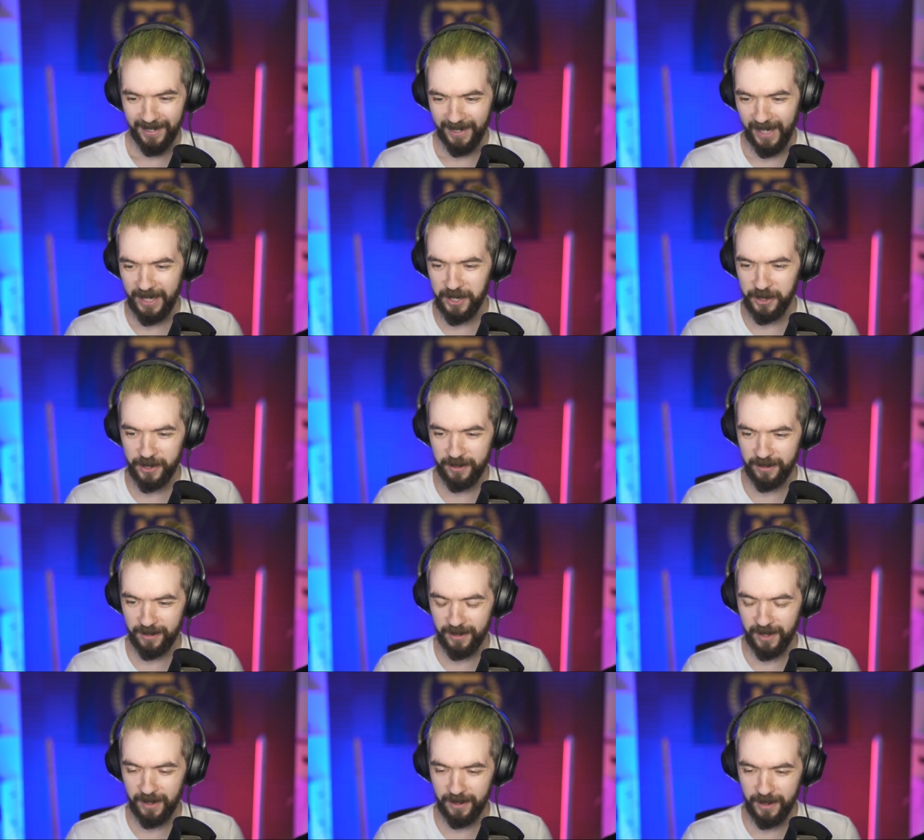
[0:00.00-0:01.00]
I just
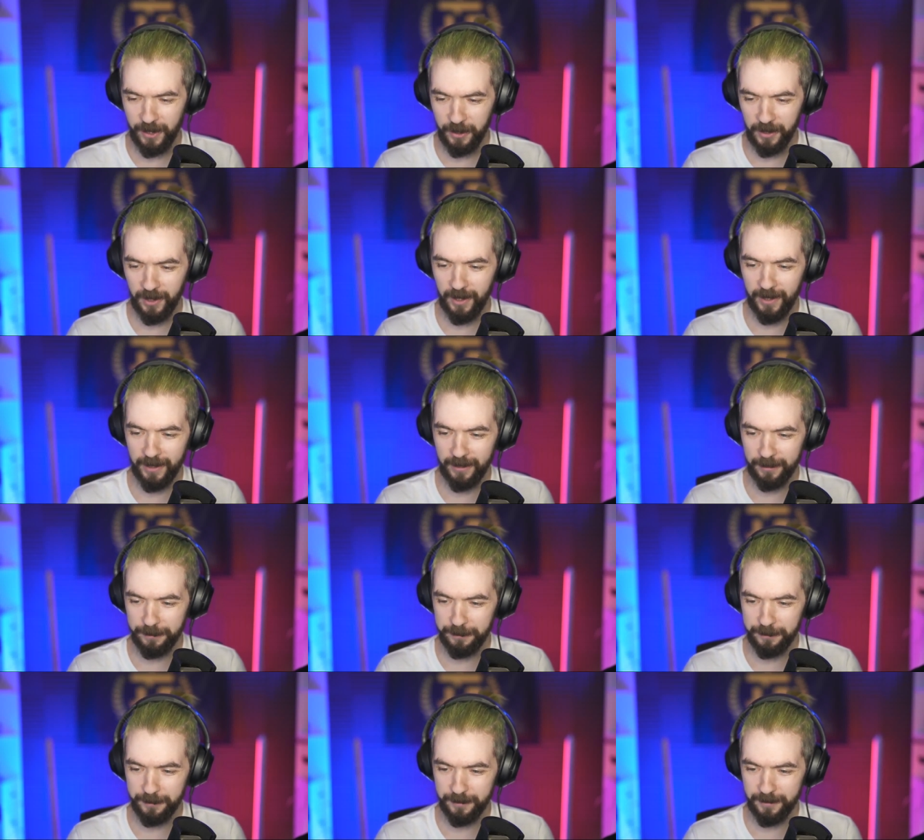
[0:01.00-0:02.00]
took a lot
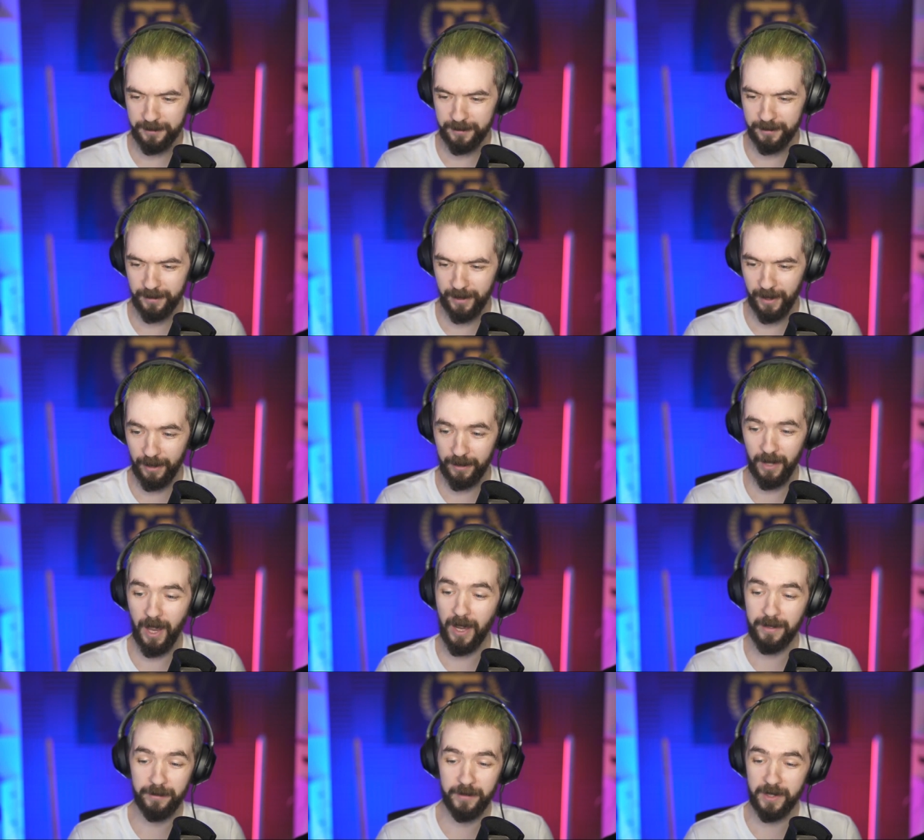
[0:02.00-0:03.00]
of...
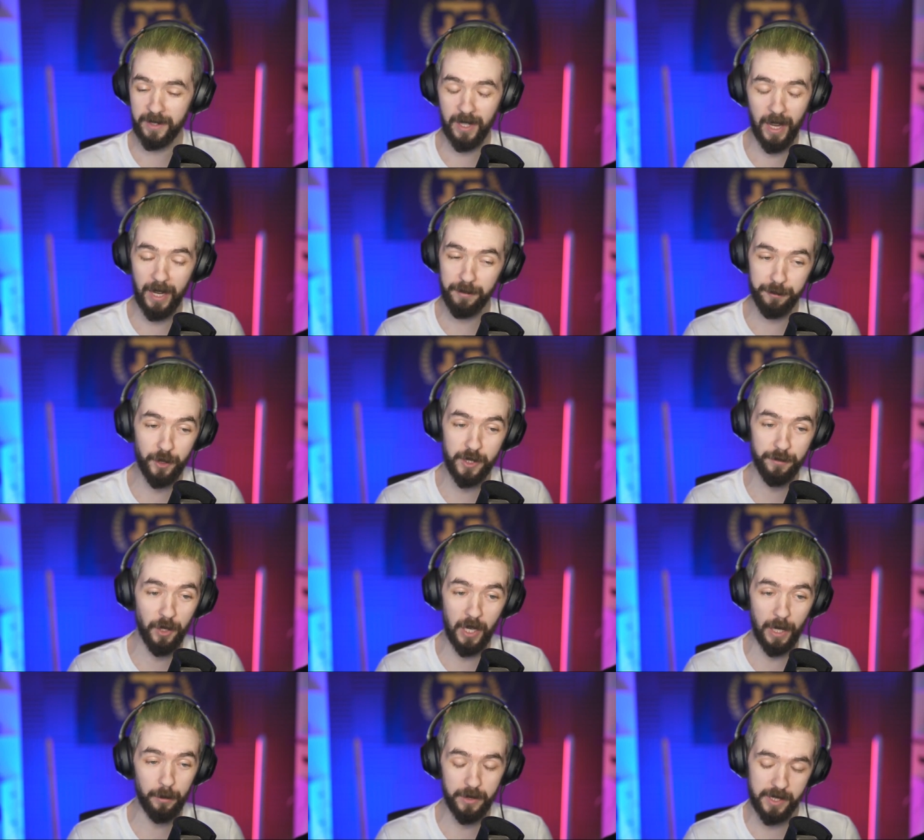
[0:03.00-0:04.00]
I
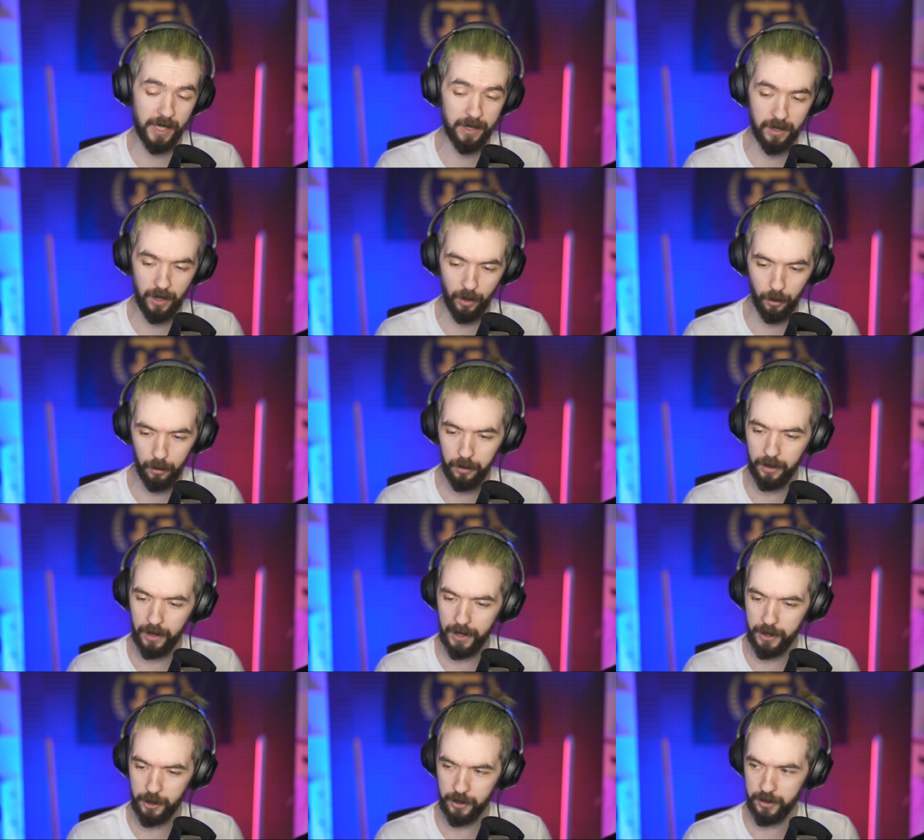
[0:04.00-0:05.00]
would say no.
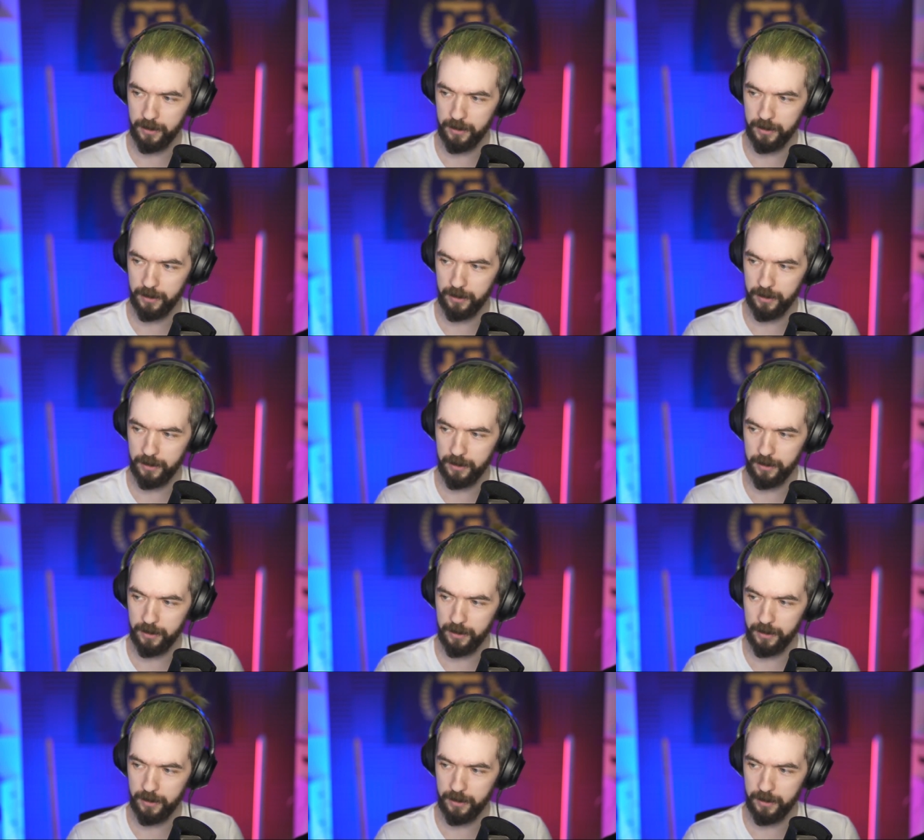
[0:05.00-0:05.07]
I